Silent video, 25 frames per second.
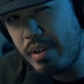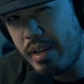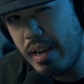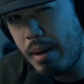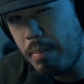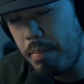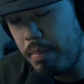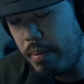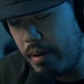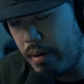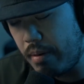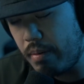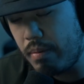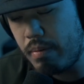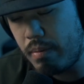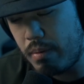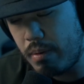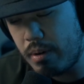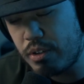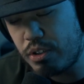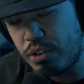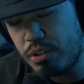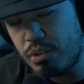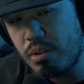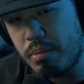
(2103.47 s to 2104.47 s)
yet, but
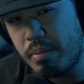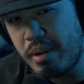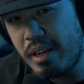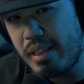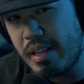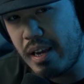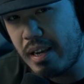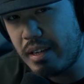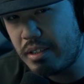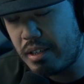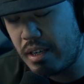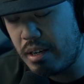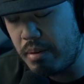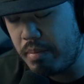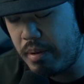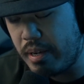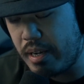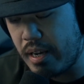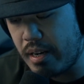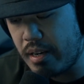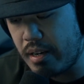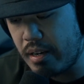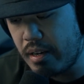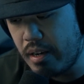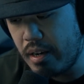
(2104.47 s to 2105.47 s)
we're assuming that it's going to be
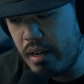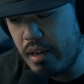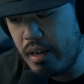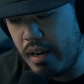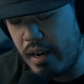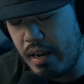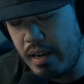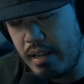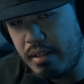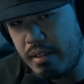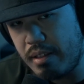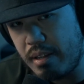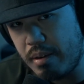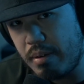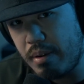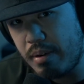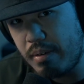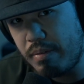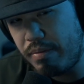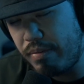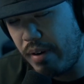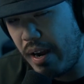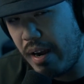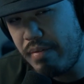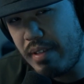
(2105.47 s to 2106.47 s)
at the
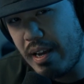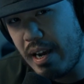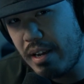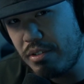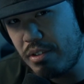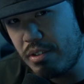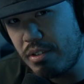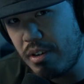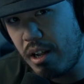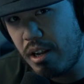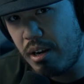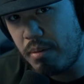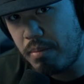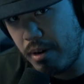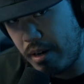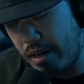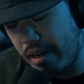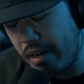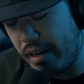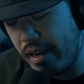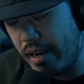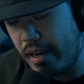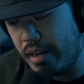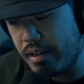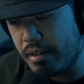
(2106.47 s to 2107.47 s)
$5,000 mark
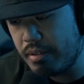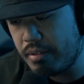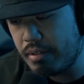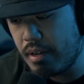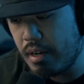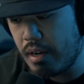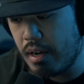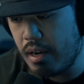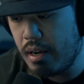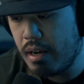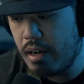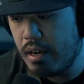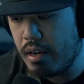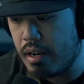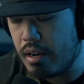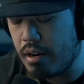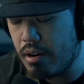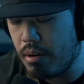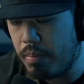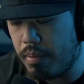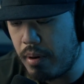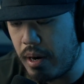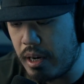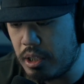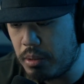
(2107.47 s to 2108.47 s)
Canadian,
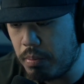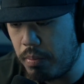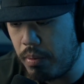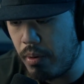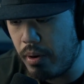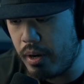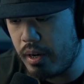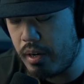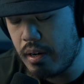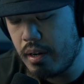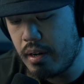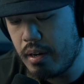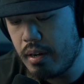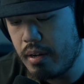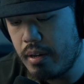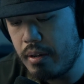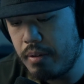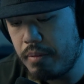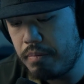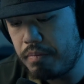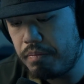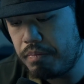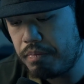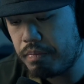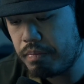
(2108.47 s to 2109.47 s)
price point.
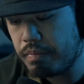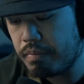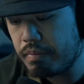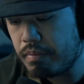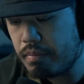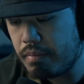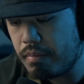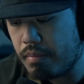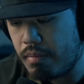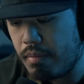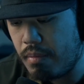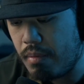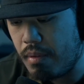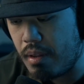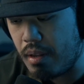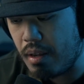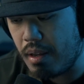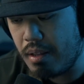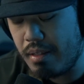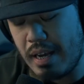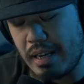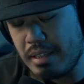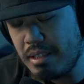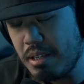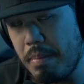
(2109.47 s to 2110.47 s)

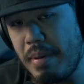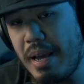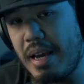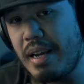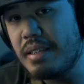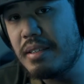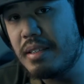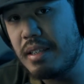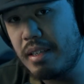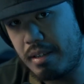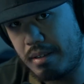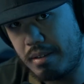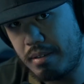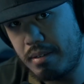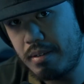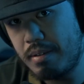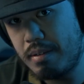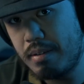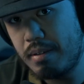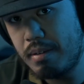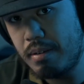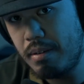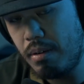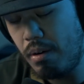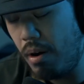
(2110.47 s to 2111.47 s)
That's amazing.
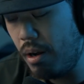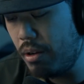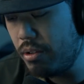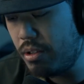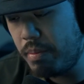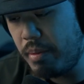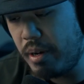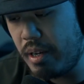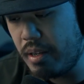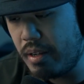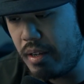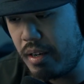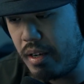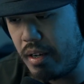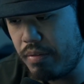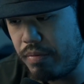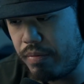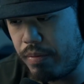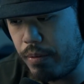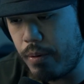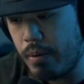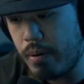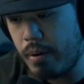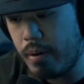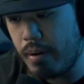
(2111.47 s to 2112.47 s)
Ultimately,
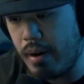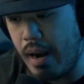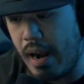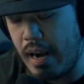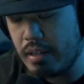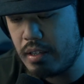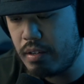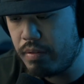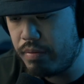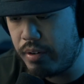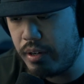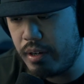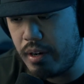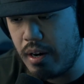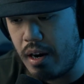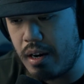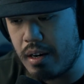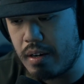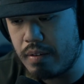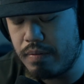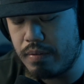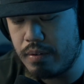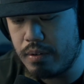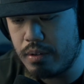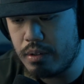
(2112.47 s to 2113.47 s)
for active
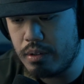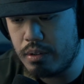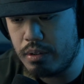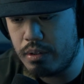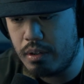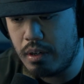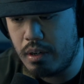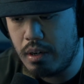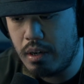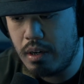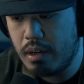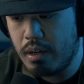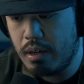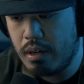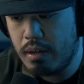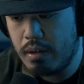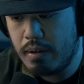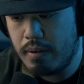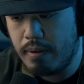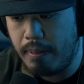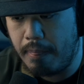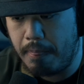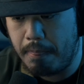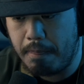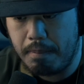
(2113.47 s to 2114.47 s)
videographers,
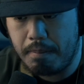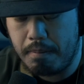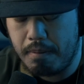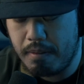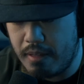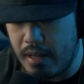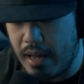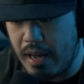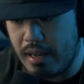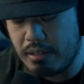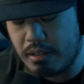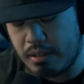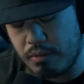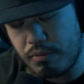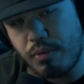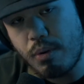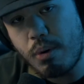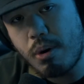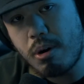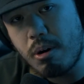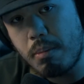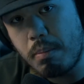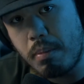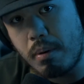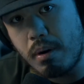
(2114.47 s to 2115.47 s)
that's
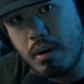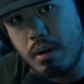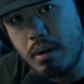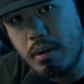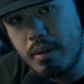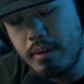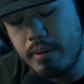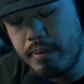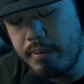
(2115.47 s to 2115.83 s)
affordable.